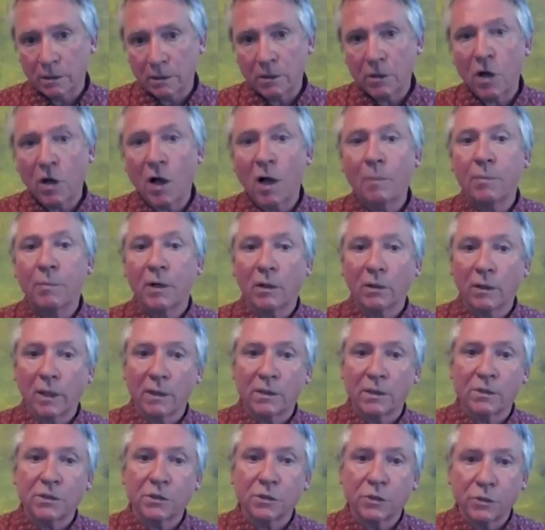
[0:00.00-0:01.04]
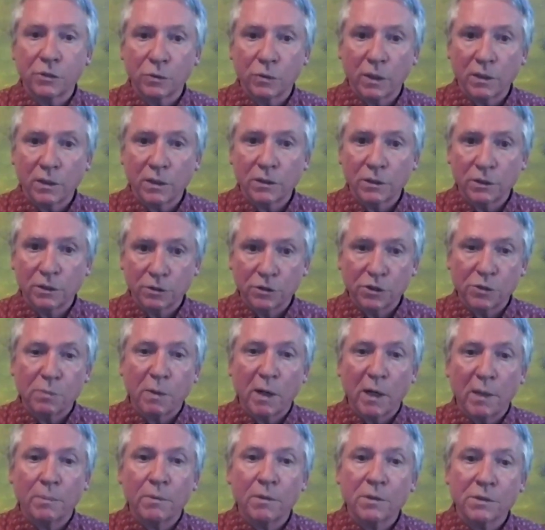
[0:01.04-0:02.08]
copy our letters to
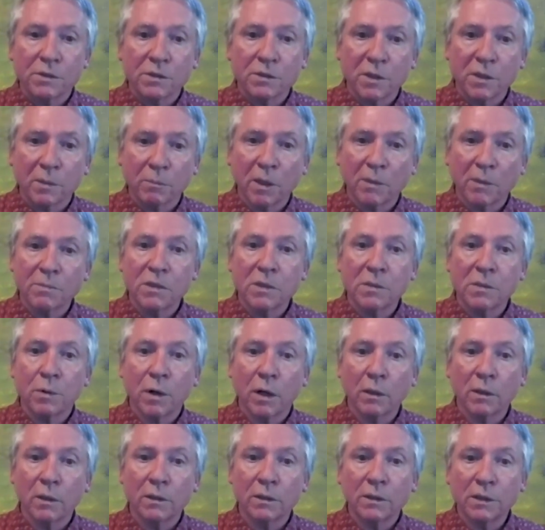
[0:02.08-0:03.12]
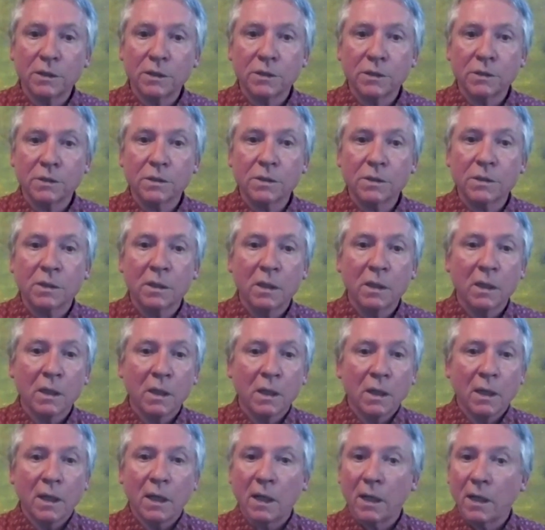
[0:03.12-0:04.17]
newspapers and sometimes to politicians,
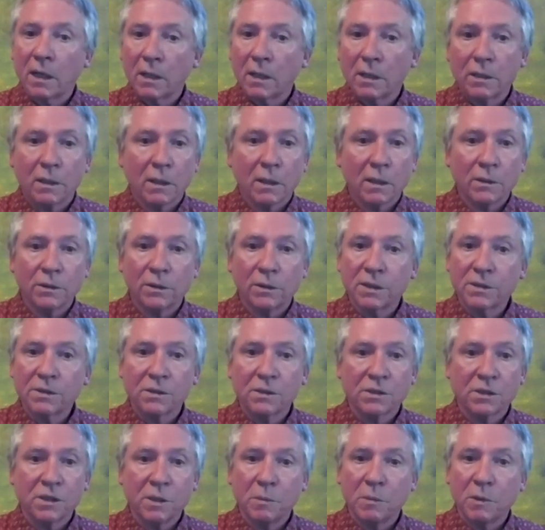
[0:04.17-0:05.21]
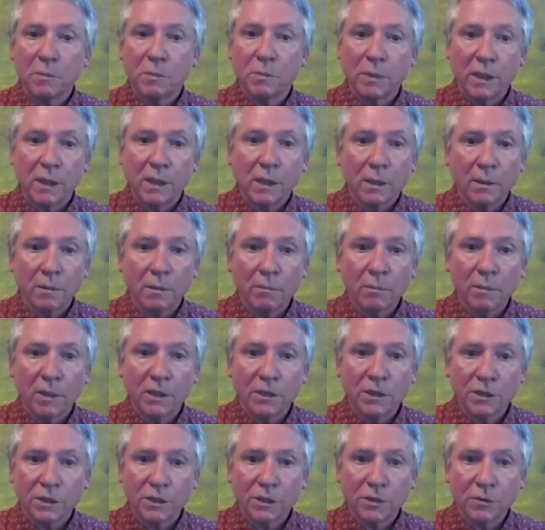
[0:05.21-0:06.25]
and there doesn't seem to be
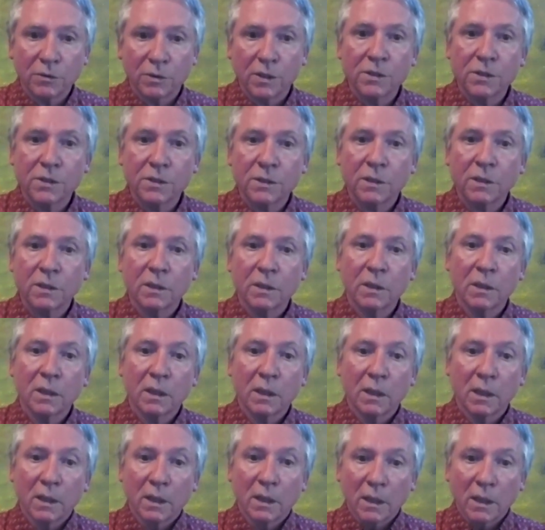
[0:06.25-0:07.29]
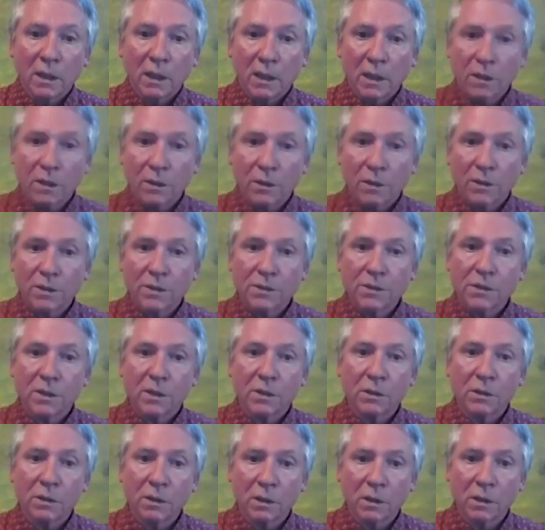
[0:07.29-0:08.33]
much interest in this
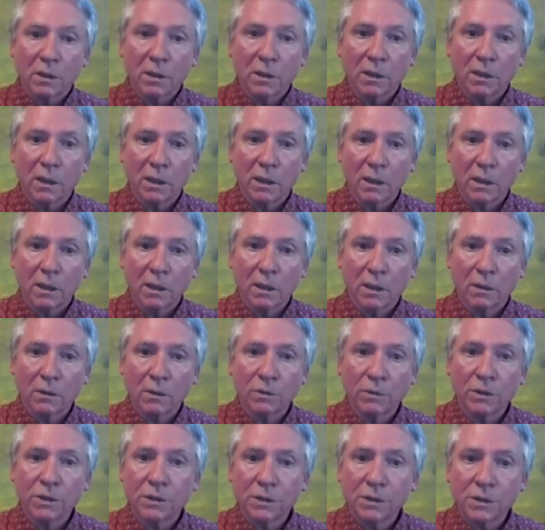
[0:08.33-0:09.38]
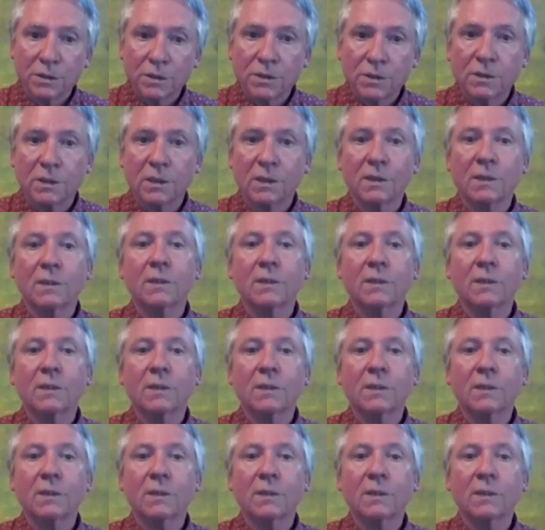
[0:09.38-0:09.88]
at all, which is